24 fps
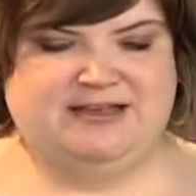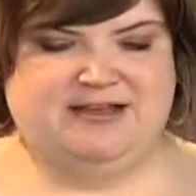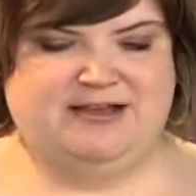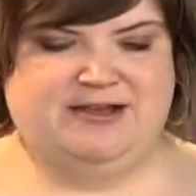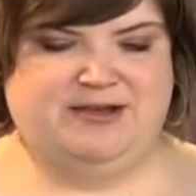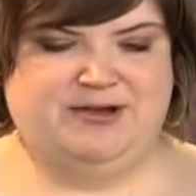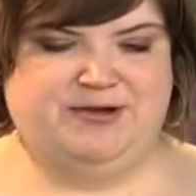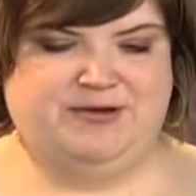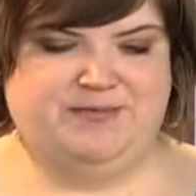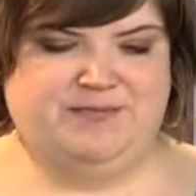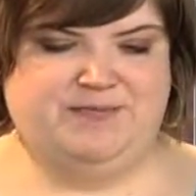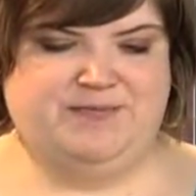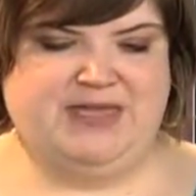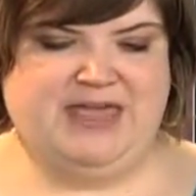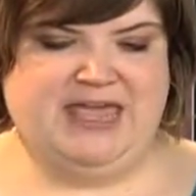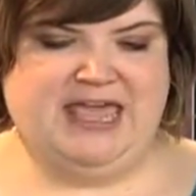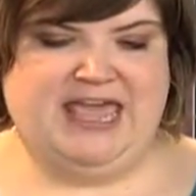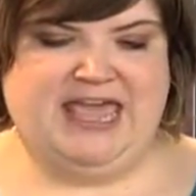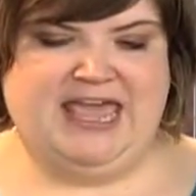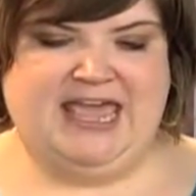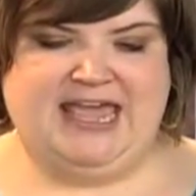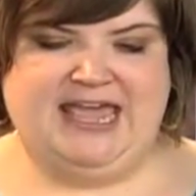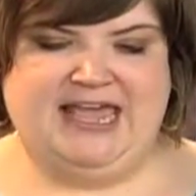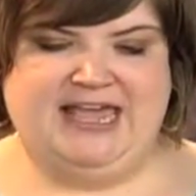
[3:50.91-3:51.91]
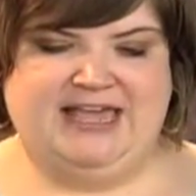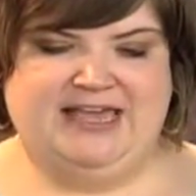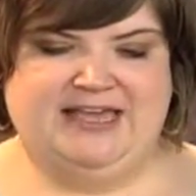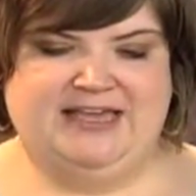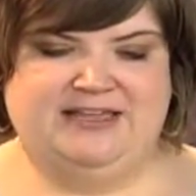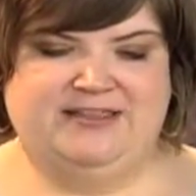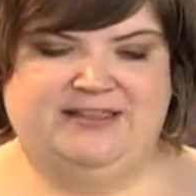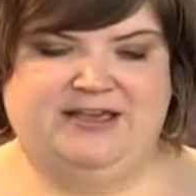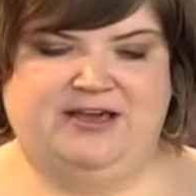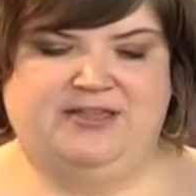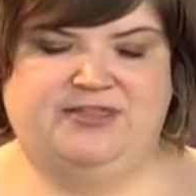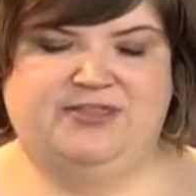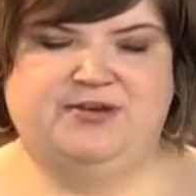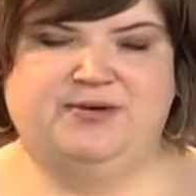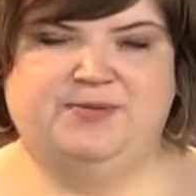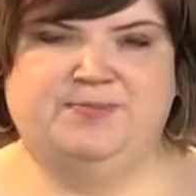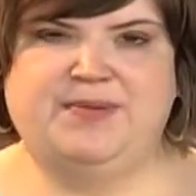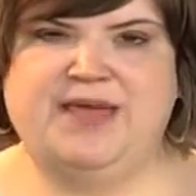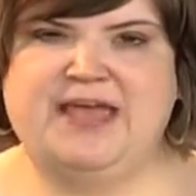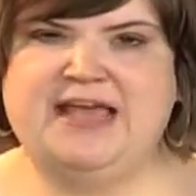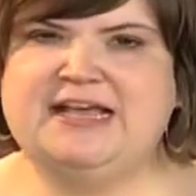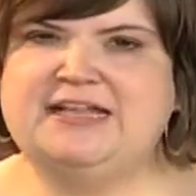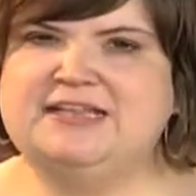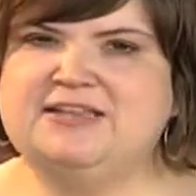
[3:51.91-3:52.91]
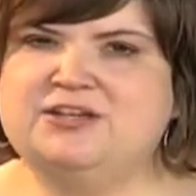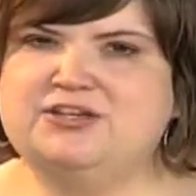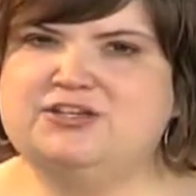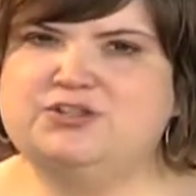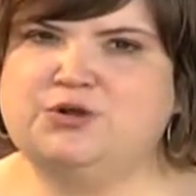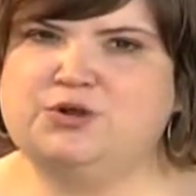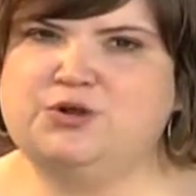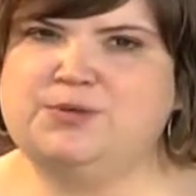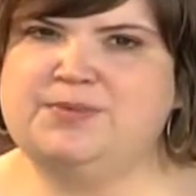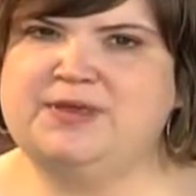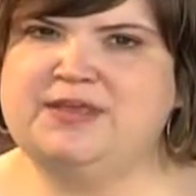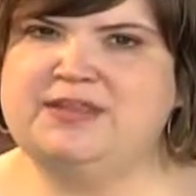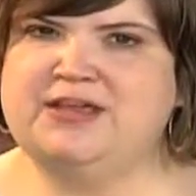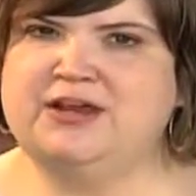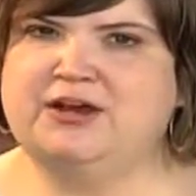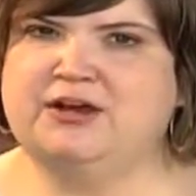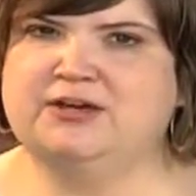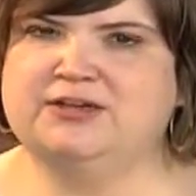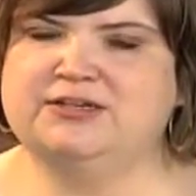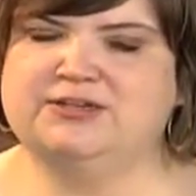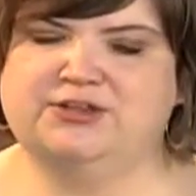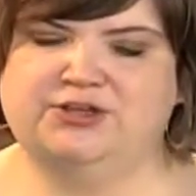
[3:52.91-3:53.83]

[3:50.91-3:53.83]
And the band that's going to be there,